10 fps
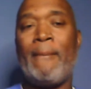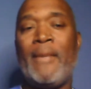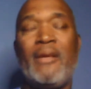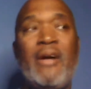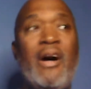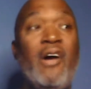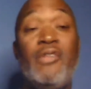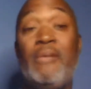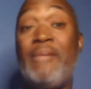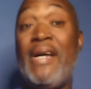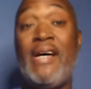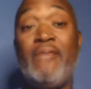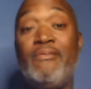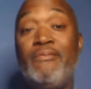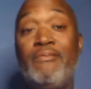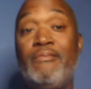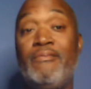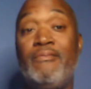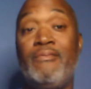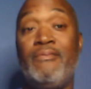Cause all of them not.
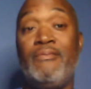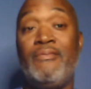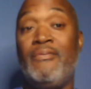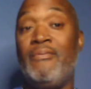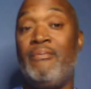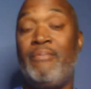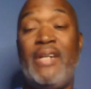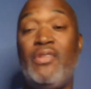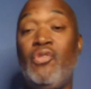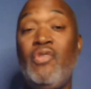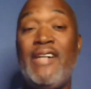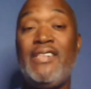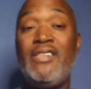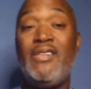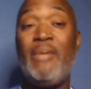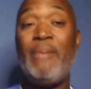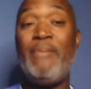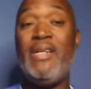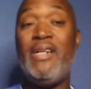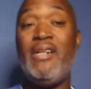But they do got some up
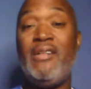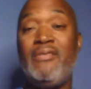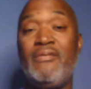in there.